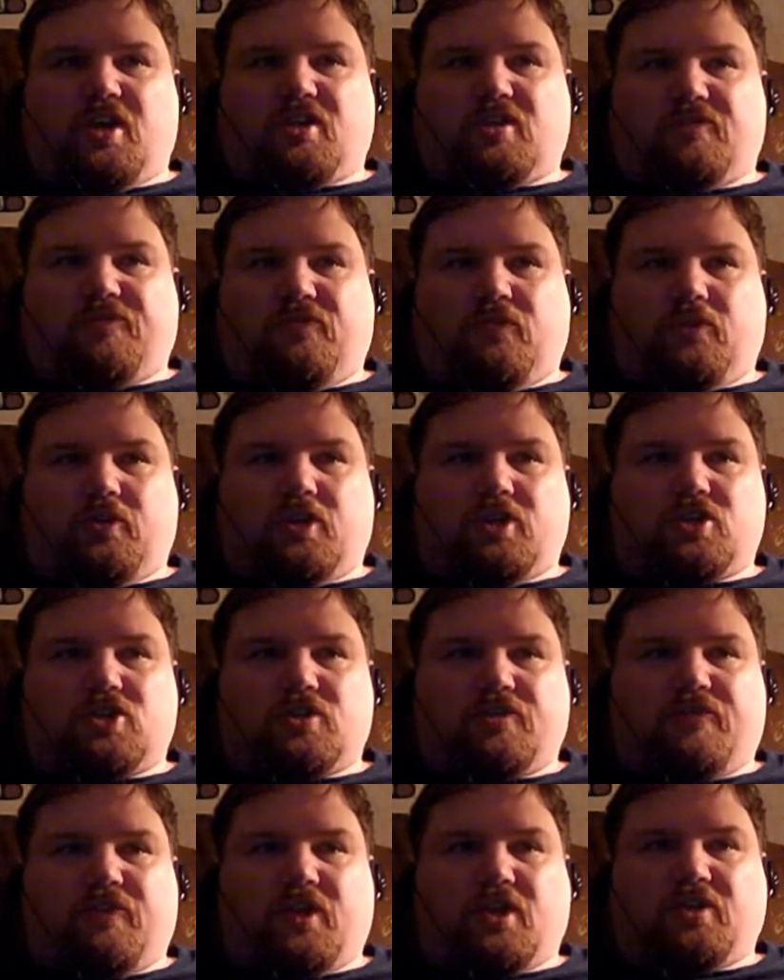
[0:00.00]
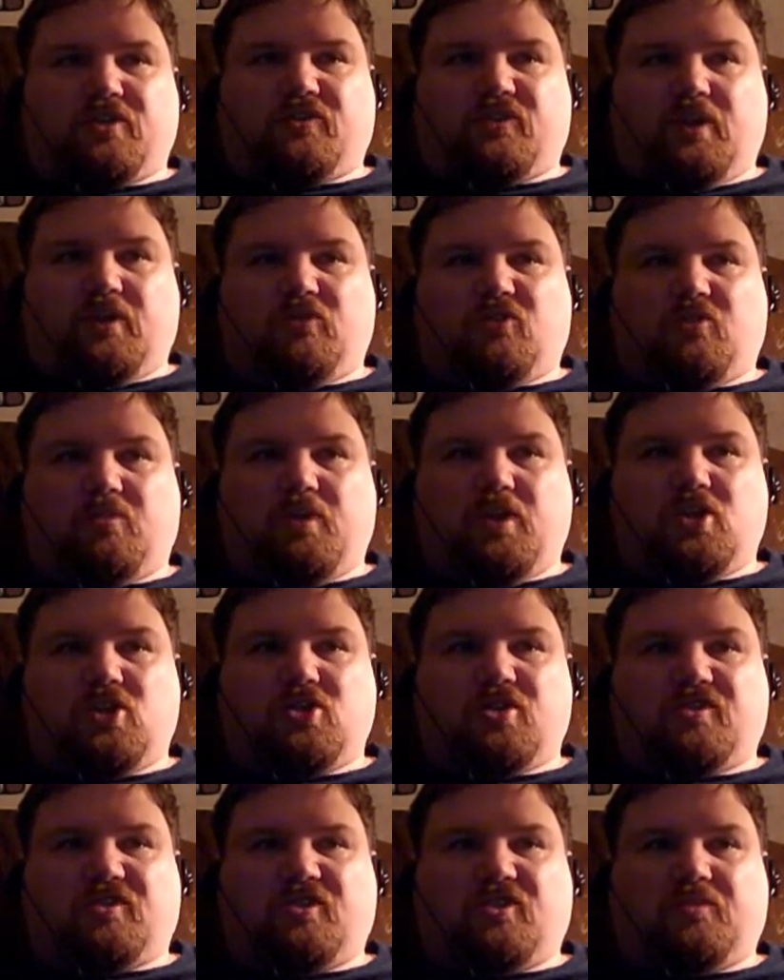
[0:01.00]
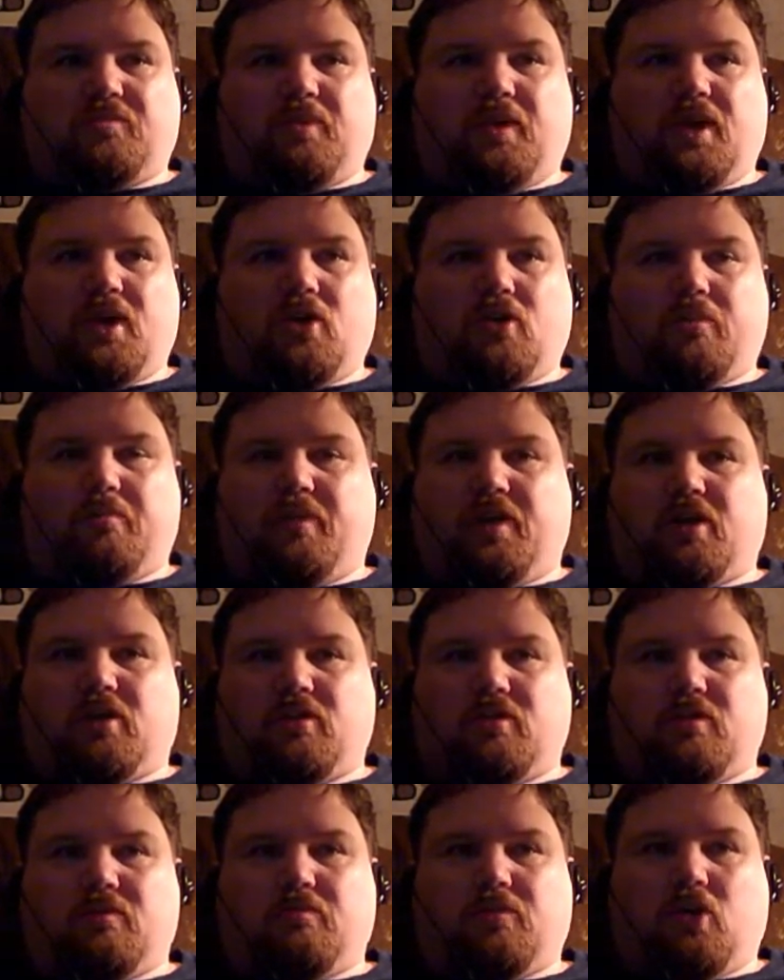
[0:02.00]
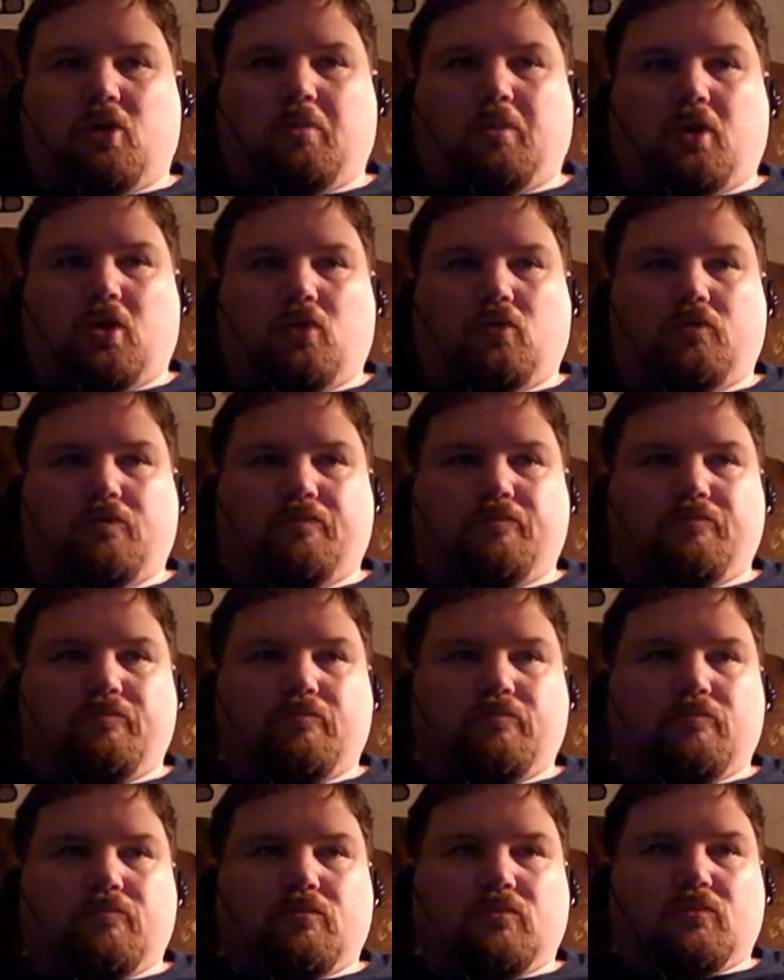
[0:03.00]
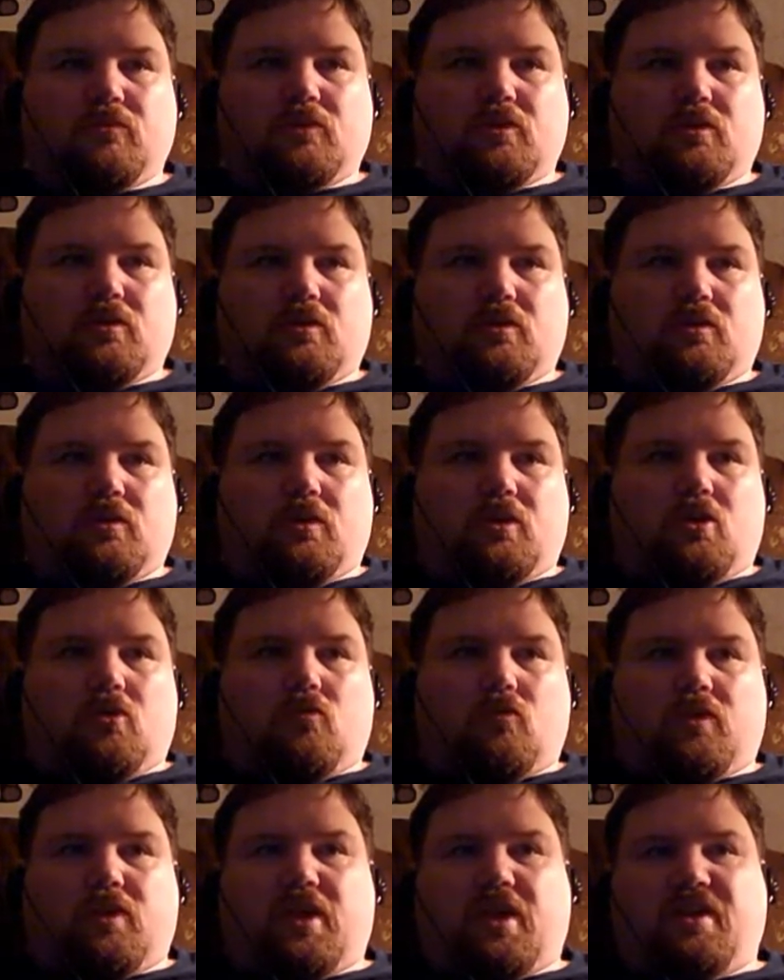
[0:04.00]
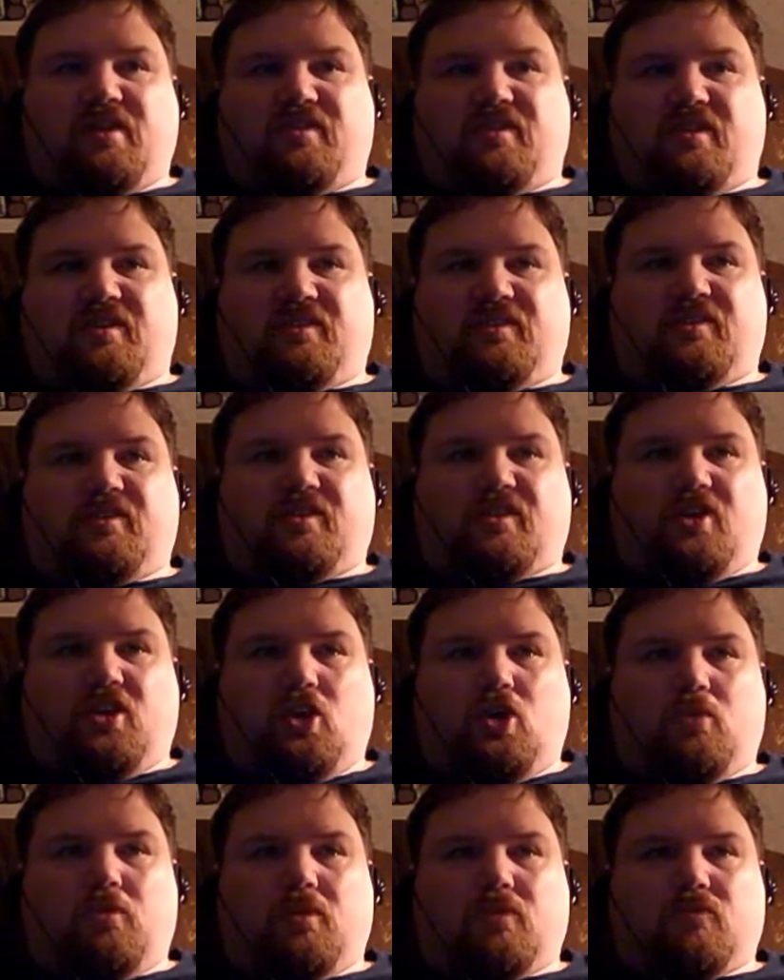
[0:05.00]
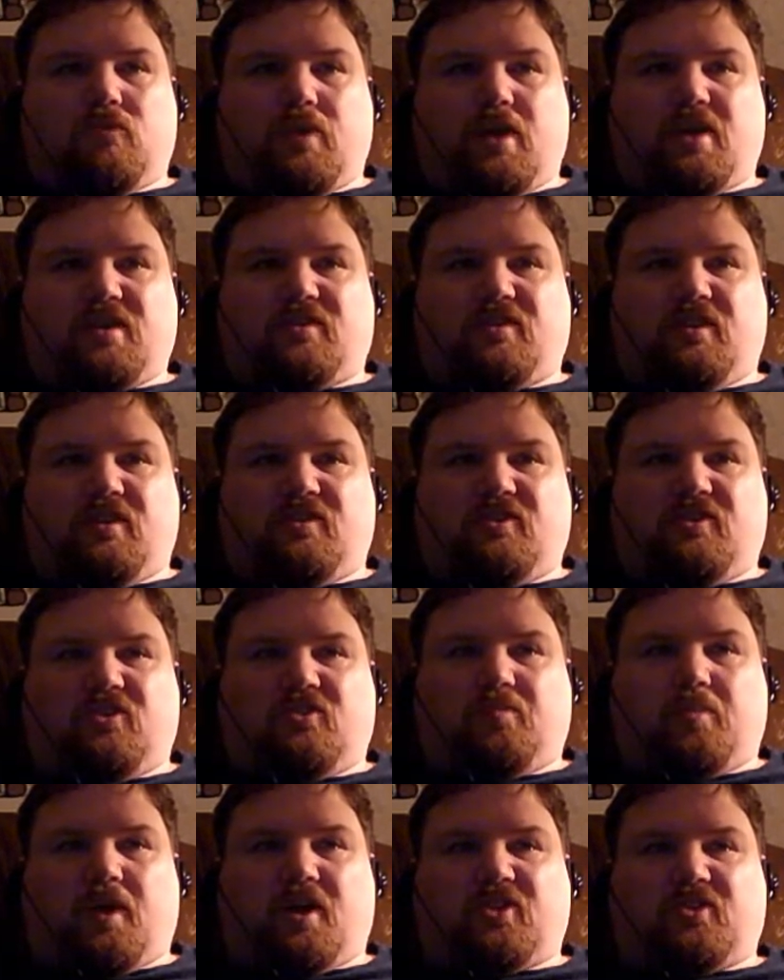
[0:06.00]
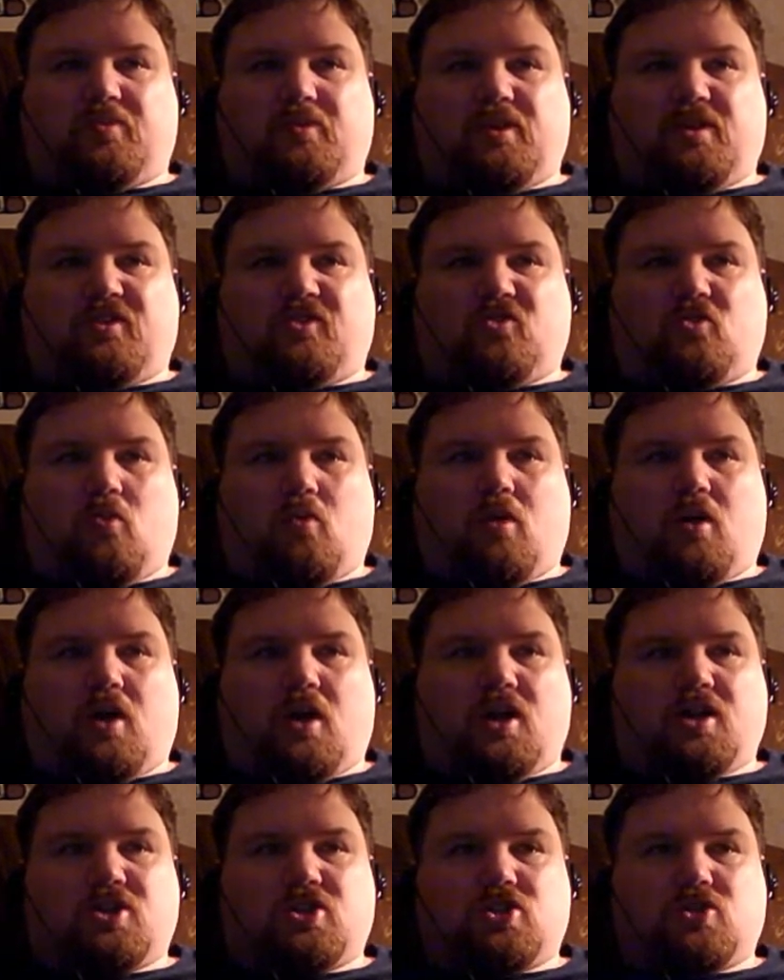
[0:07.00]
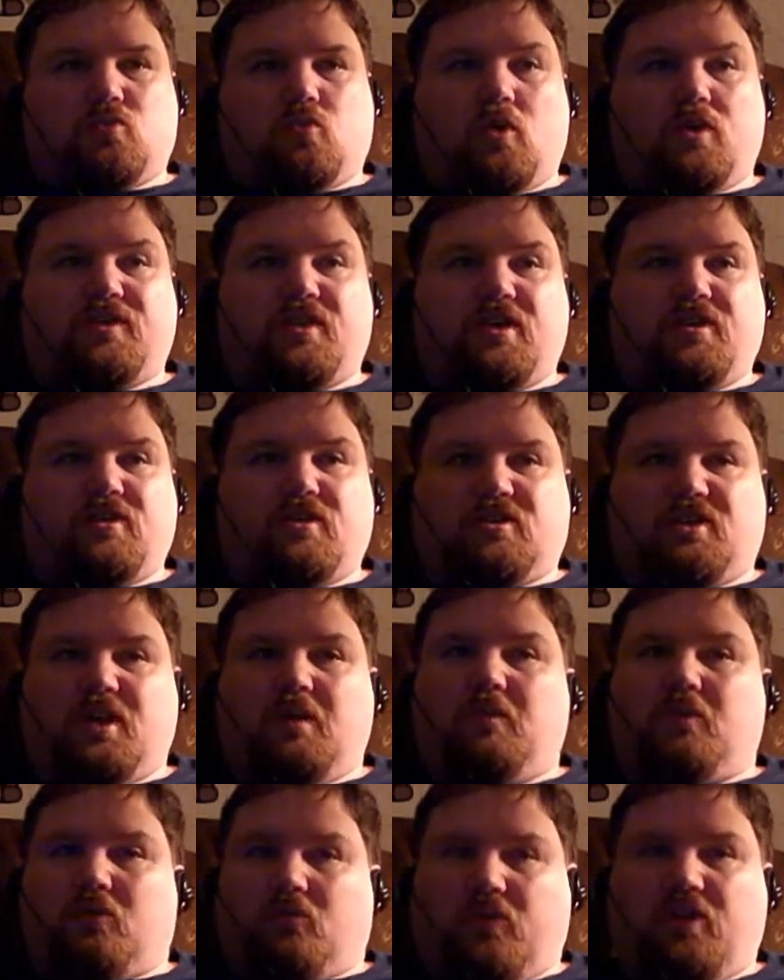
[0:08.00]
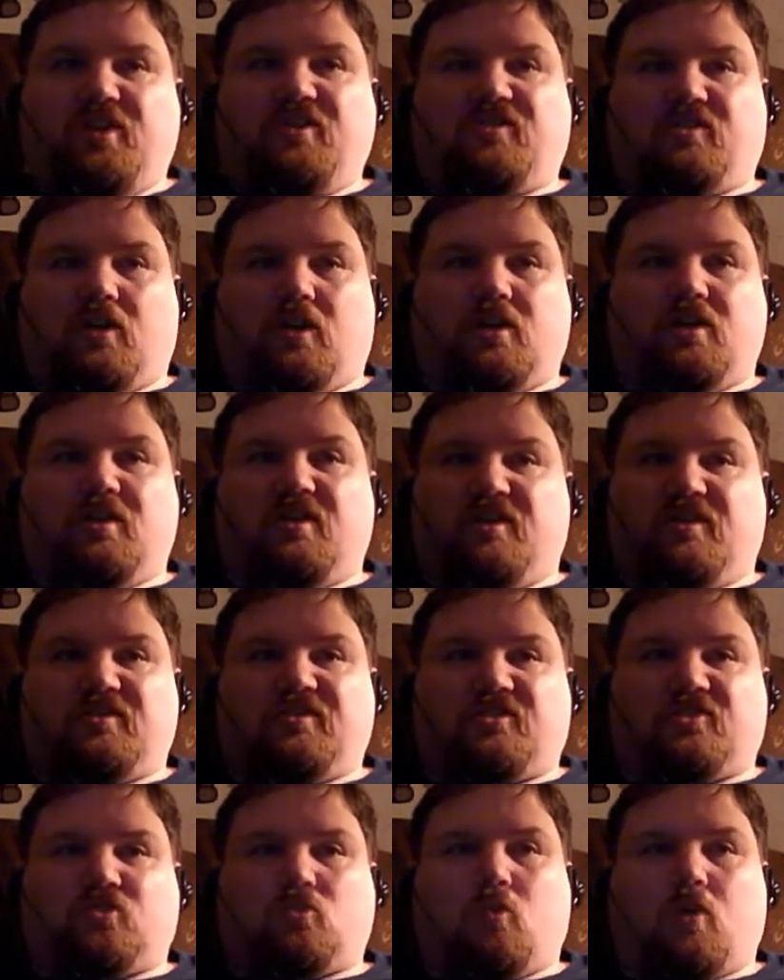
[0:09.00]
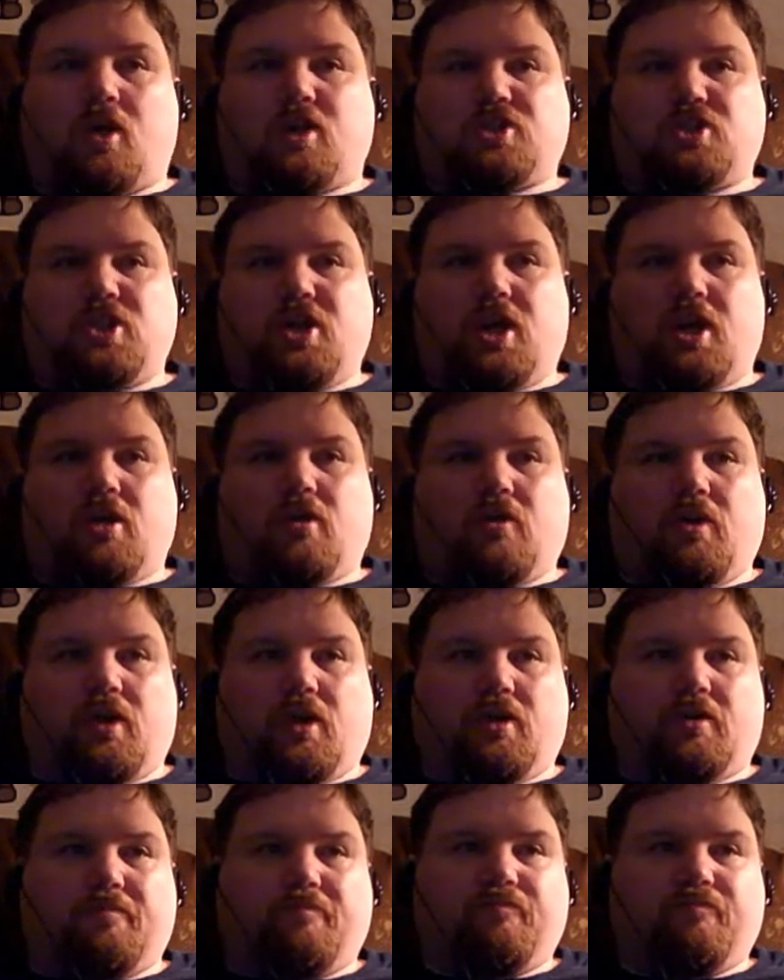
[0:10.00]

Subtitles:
the footage. The figure seems to be just as big or bigger than Bobo. Renee says it's a human. Matt says it's possibly a squatch. One thing the team agrees on, it is a squatchy area.